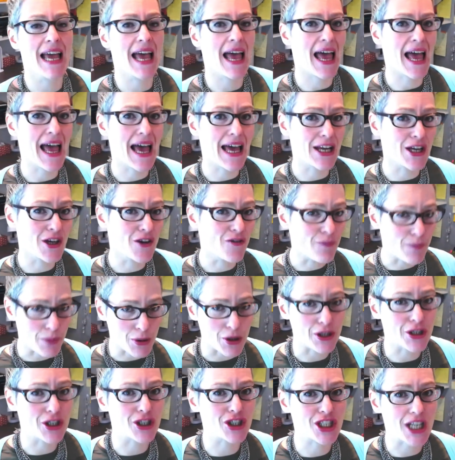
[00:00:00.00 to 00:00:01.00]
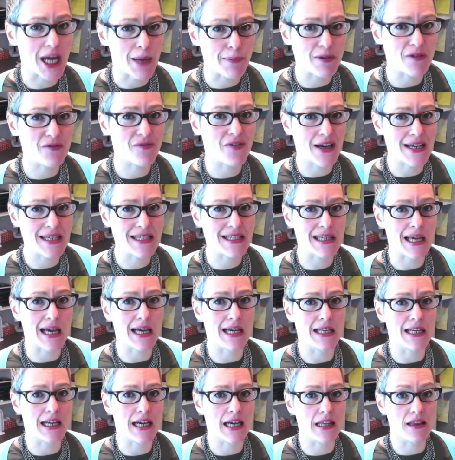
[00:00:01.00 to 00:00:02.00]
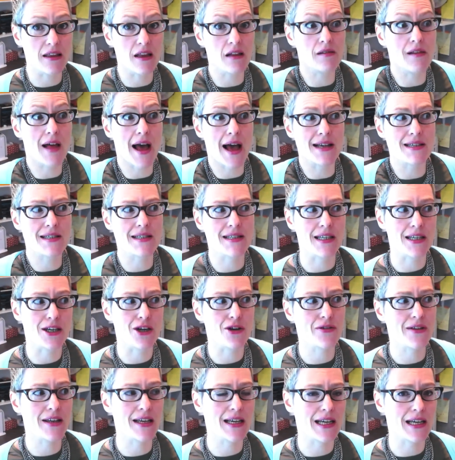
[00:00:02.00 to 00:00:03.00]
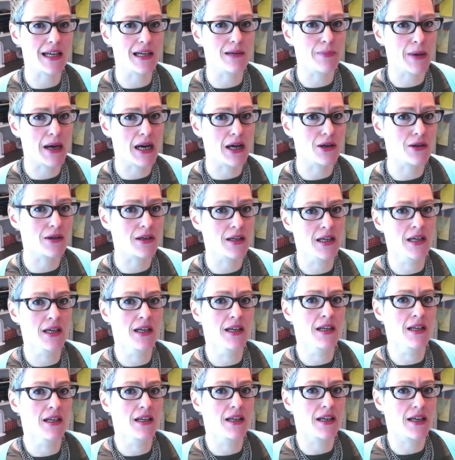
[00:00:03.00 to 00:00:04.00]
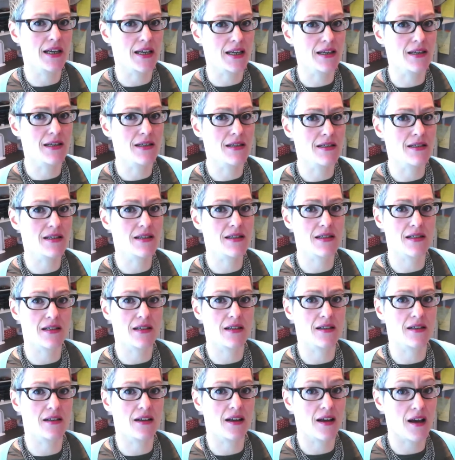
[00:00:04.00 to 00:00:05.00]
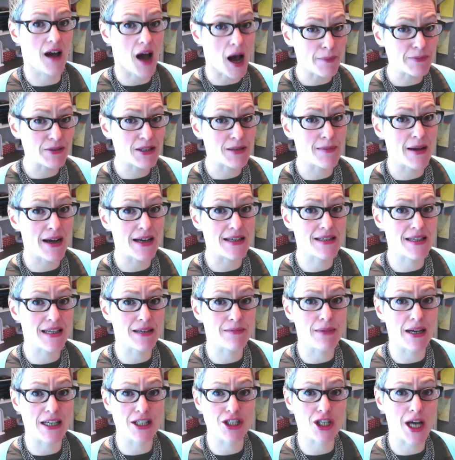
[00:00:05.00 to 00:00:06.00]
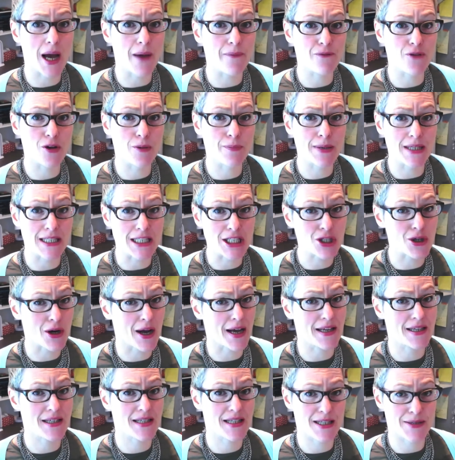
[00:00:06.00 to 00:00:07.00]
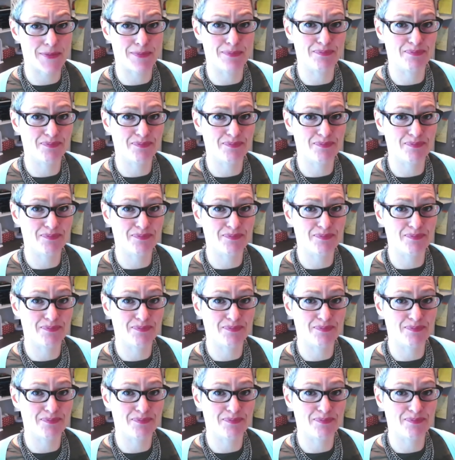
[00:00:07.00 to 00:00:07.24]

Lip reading: and you've built your Shopify site, and the last thing you're thinking about is optimizing my shop for Pinterest.